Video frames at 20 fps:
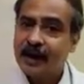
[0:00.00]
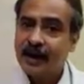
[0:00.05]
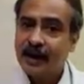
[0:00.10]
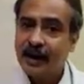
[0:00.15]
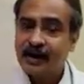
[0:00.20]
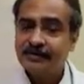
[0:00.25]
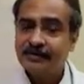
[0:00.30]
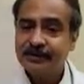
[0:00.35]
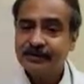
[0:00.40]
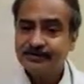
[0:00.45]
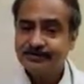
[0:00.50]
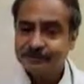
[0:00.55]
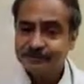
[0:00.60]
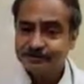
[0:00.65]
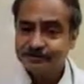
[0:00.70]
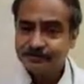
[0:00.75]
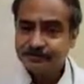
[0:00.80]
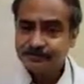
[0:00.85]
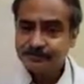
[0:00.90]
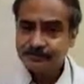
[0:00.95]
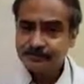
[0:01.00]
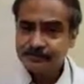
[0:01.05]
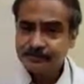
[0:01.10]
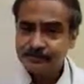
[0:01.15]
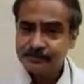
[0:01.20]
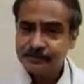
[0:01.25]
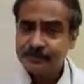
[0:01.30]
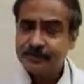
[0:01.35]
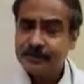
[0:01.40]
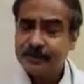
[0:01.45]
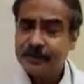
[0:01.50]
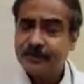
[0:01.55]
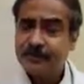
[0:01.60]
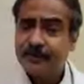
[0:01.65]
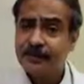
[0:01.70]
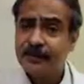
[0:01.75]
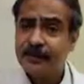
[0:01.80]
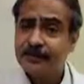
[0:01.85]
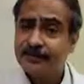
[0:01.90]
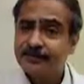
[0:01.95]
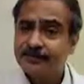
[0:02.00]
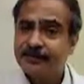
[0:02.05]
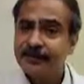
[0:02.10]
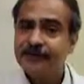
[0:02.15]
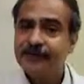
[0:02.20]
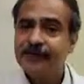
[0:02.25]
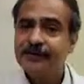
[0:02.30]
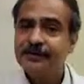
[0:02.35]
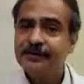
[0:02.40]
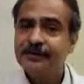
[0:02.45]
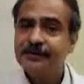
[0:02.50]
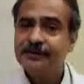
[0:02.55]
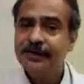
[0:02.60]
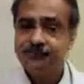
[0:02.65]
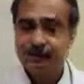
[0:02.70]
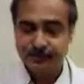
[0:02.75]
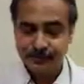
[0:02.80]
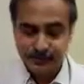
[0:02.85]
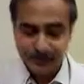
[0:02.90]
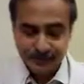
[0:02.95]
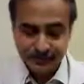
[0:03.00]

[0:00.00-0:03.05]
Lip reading: I will inflate the balloon.